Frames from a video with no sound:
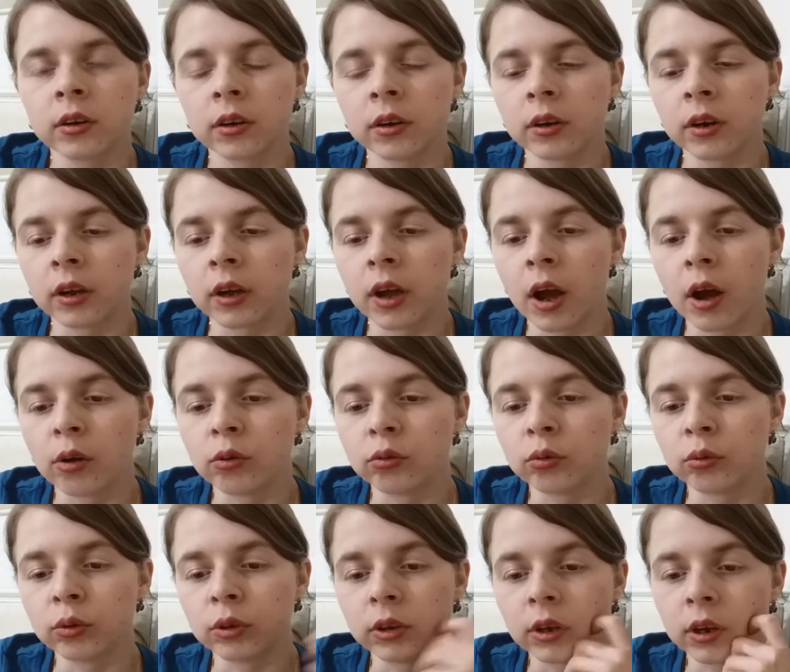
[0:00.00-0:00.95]
an account
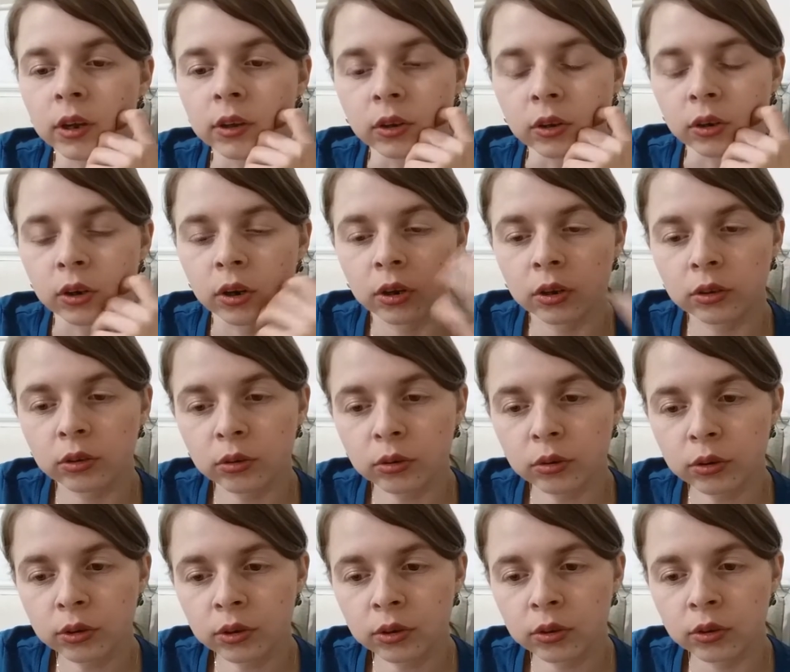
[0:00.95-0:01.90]
with another
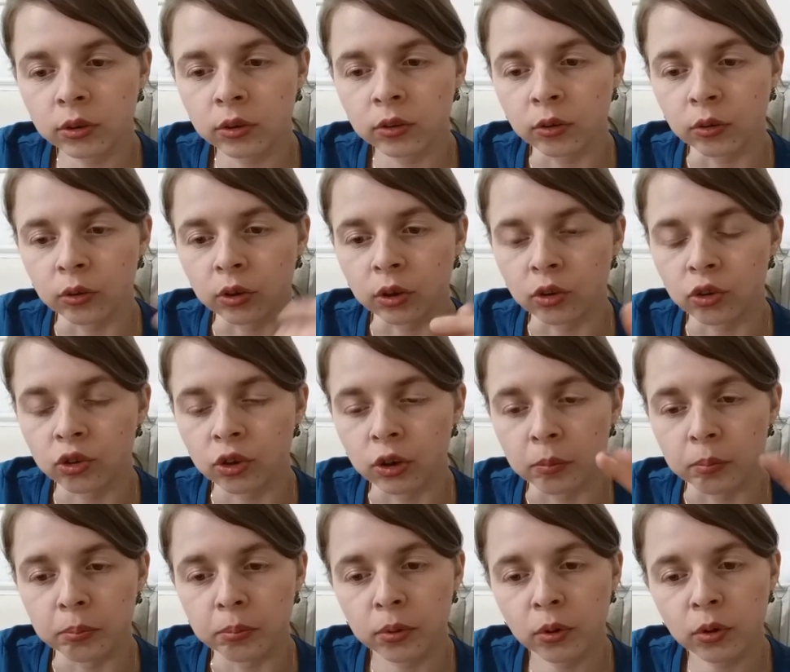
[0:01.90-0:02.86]
adult, so you can share
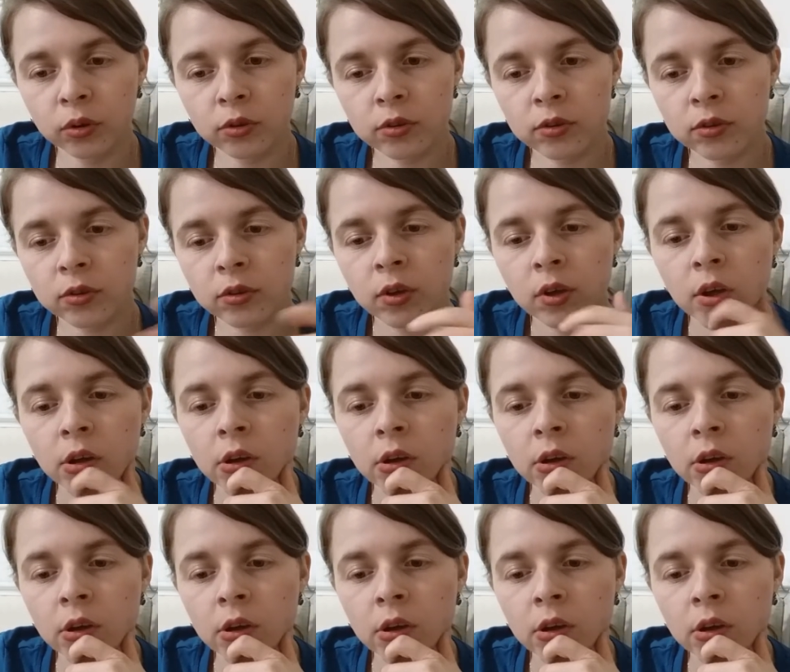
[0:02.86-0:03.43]
books,